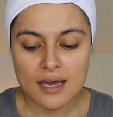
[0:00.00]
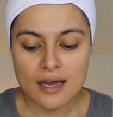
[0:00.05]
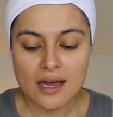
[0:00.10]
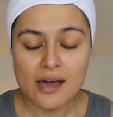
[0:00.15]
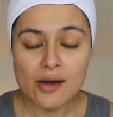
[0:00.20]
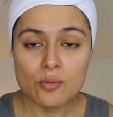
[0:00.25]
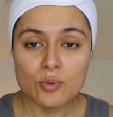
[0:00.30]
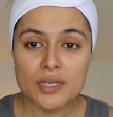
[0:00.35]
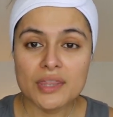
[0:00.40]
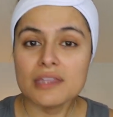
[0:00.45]

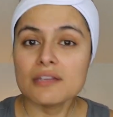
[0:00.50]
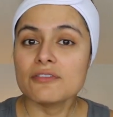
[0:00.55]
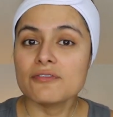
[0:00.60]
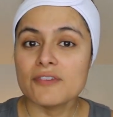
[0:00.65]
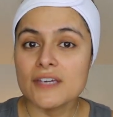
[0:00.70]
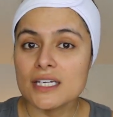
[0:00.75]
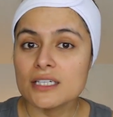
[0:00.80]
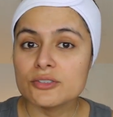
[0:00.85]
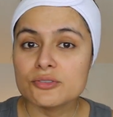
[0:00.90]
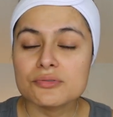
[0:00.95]
uh, with a
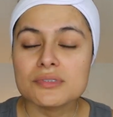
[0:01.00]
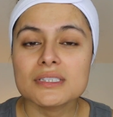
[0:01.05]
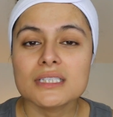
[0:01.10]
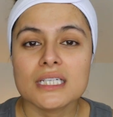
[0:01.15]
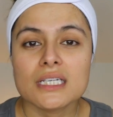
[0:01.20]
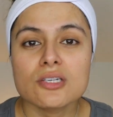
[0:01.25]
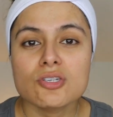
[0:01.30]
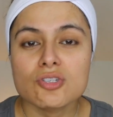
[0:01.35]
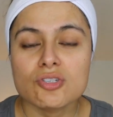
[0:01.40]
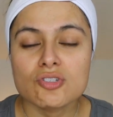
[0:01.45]
failed
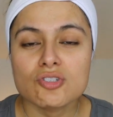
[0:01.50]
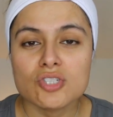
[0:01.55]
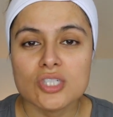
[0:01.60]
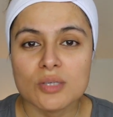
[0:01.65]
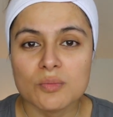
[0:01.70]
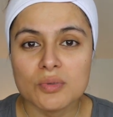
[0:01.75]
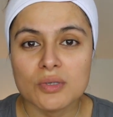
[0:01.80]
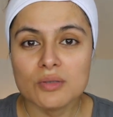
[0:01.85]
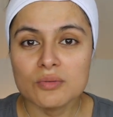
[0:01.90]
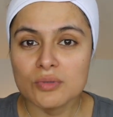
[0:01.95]

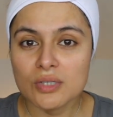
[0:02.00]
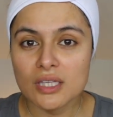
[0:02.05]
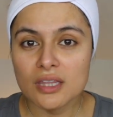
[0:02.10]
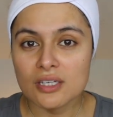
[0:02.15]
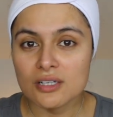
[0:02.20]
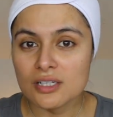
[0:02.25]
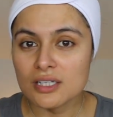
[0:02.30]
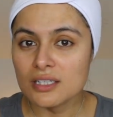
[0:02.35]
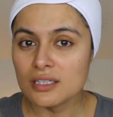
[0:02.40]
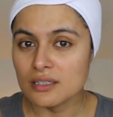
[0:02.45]
relationship with
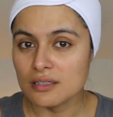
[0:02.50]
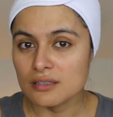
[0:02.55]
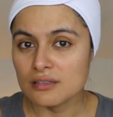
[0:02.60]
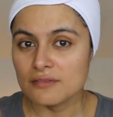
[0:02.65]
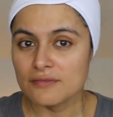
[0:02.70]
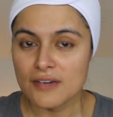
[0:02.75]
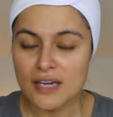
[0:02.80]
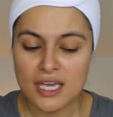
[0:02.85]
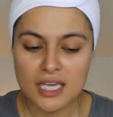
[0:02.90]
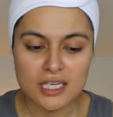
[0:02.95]
their
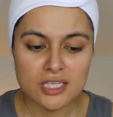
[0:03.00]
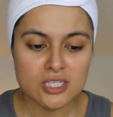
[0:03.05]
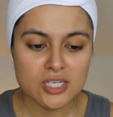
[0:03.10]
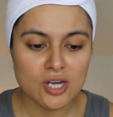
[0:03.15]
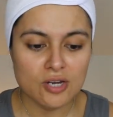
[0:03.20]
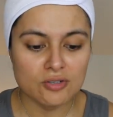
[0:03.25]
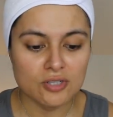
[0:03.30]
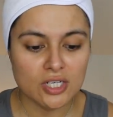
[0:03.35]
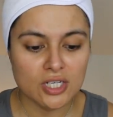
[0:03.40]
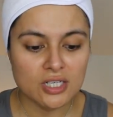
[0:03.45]
clarifying
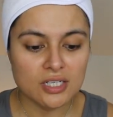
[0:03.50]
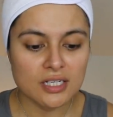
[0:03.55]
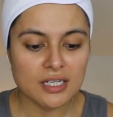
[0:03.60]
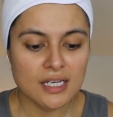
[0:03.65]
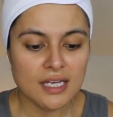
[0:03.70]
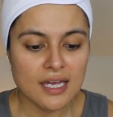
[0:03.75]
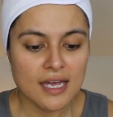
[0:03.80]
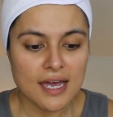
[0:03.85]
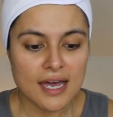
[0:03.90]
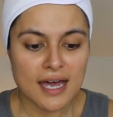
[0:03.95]
toner.
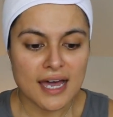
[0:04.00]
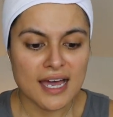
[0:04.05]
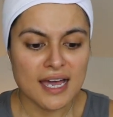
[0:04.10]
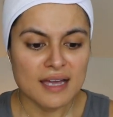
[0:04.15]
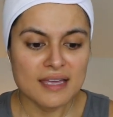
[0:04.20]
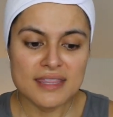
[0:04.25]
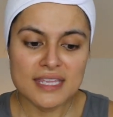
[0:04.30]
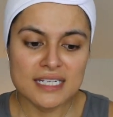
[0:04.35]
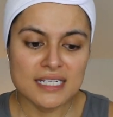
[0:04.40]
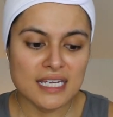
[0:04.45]

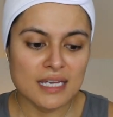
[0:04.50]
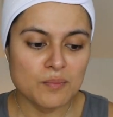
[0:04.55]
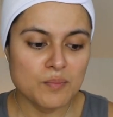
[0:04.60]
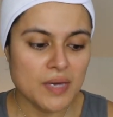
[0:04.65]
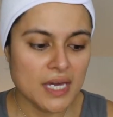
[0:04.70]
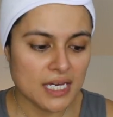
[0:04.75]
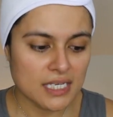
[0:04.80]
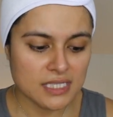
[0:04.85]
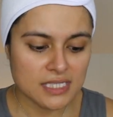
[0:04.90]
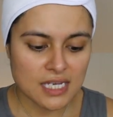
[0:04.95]
Uh, then I
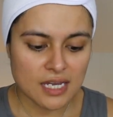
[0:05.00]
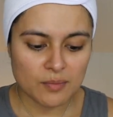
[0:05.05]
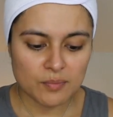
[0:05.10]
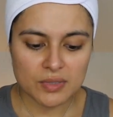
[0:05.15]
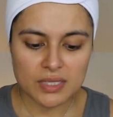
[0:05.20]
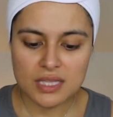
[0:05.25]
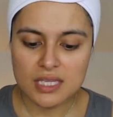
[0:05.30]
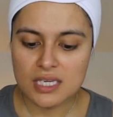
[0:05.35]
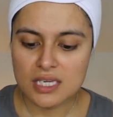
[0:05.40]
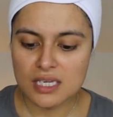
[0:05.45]
picked up
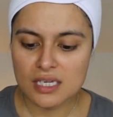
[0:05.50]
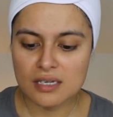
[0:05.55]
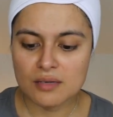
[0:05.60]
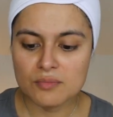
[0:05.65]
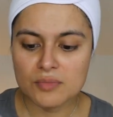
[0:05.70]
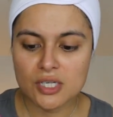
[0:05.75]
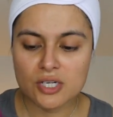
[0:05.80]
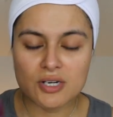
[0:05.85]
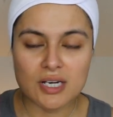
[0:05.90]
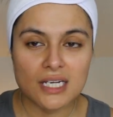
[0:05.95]
the
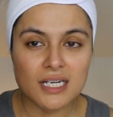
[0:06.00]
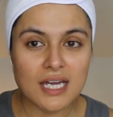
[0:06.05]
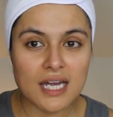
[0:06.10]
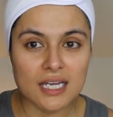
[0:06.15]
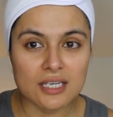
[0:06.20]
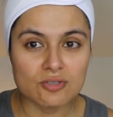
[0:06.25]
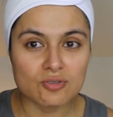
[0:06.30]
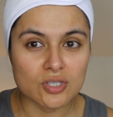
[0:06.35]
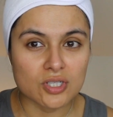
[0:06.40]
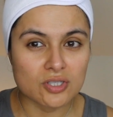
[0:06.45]
Murad
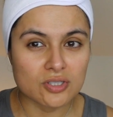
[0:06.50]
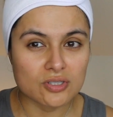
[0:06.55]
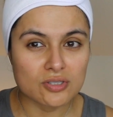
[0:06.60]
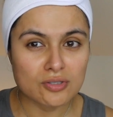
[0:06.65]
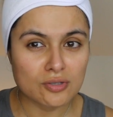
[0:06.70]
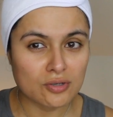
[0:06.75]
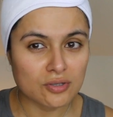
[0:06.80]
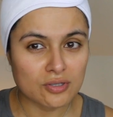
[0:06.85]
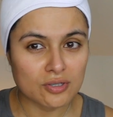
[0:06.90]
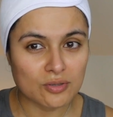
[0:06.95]

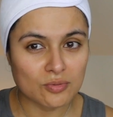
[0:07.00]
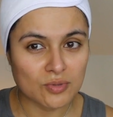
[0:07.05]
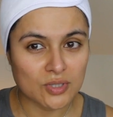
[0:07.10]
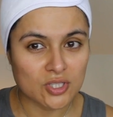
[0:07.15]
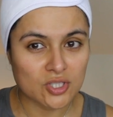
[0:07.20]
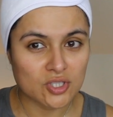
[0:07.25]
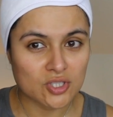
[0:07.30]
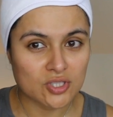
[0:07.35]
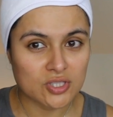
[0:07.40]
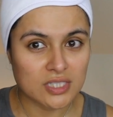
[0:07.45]
Hydration Toner,
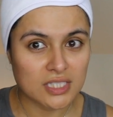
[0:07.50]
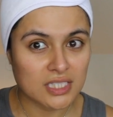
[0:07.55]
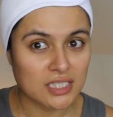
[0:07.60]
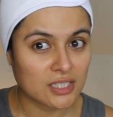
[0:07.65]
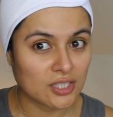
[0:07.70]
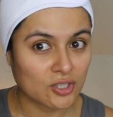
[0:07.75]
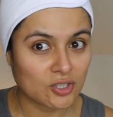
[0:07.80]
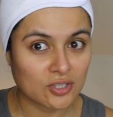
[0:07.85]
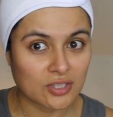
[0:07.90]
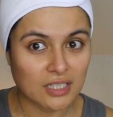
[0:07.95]
which
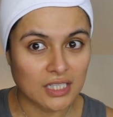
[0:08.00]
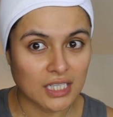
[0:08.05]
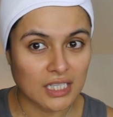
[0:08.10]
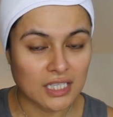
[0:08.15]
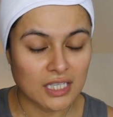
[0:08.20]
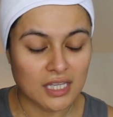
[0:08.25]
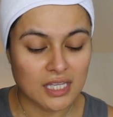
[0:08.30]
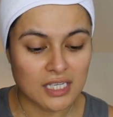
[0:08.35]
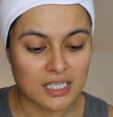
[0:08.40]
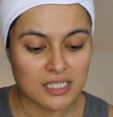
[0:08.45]
didn't look
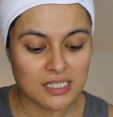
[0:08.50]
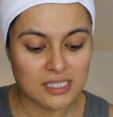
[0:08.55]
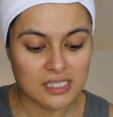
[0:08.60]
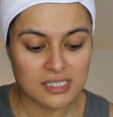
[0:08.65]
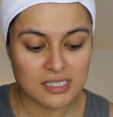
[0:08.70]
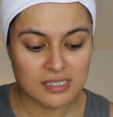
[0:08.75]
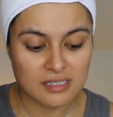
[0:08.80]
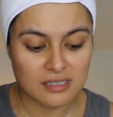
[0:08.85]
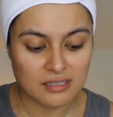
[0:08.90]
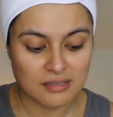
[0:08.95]
like
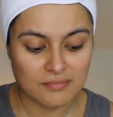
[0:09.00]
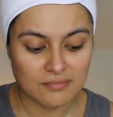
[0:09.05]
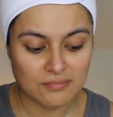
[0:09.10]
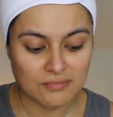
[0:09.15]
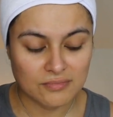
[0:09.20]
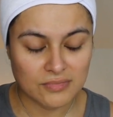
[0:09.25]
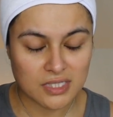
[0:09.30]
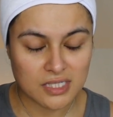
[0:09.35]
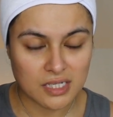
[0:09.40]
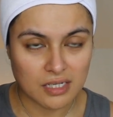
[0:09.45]
this
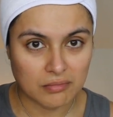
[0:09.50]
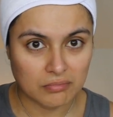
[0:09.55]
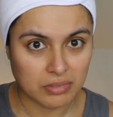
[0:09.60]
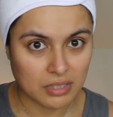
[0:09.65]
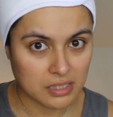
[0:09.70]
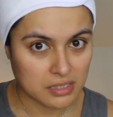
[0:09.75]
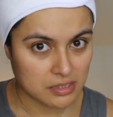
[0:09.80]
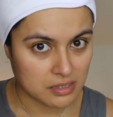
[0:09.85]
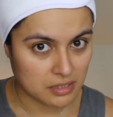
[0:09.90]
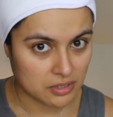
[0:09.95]
10
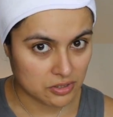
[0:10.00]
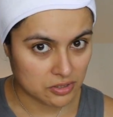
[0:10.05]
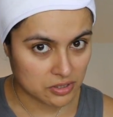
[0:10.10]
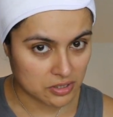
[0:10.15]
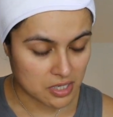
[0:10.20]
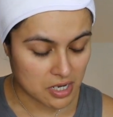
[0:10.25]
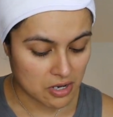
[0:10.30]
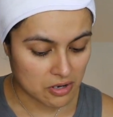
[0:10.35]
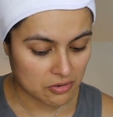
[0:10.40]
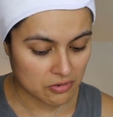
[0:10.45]
plus years
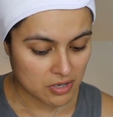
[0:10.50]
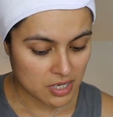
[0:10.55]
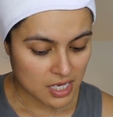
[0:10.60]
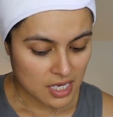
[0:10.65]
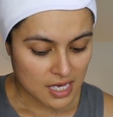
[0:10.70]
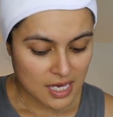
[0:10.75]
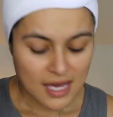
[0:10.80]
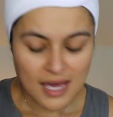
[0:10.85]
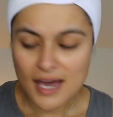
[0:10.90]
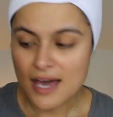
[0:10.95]
ago,
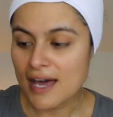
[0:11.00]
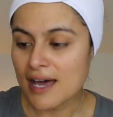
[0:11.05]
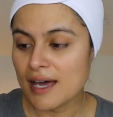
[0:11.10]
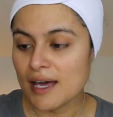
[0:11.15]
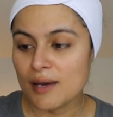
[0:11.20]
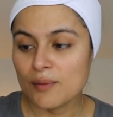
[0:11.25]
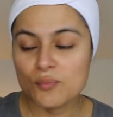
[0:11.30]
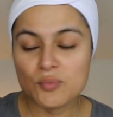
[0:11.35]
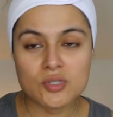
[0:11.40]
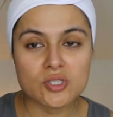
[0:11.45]

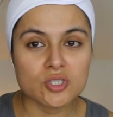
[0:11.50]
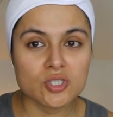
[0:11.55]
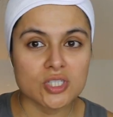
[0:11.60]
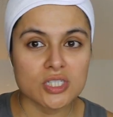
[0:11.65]
uh, but